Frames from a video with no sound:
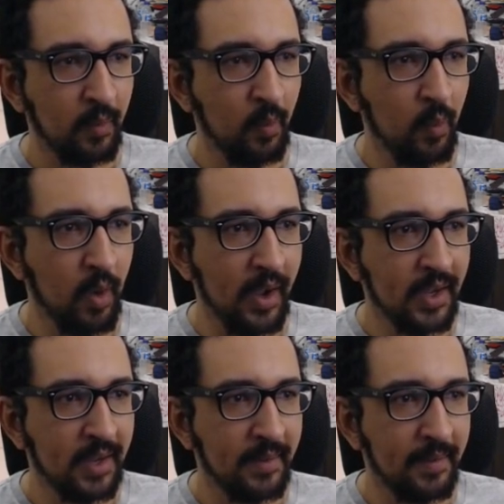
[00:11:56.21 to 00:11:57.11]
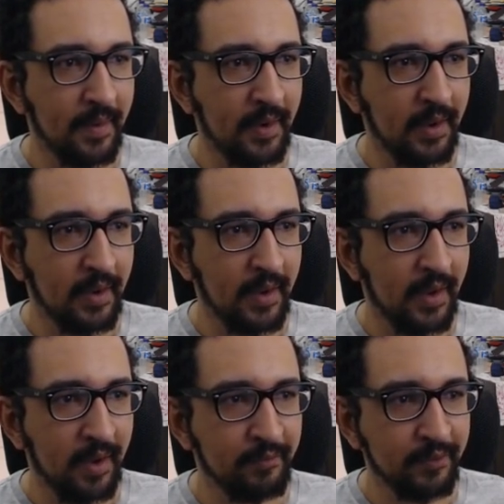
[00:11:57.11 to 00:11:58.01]

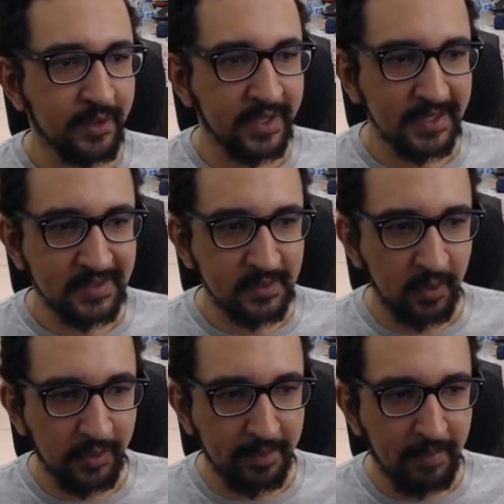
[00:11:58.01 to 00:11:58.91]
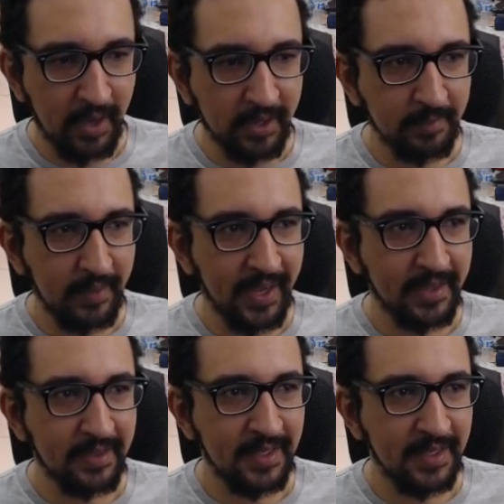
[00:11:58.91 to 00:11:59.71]
a vertex on the bottom and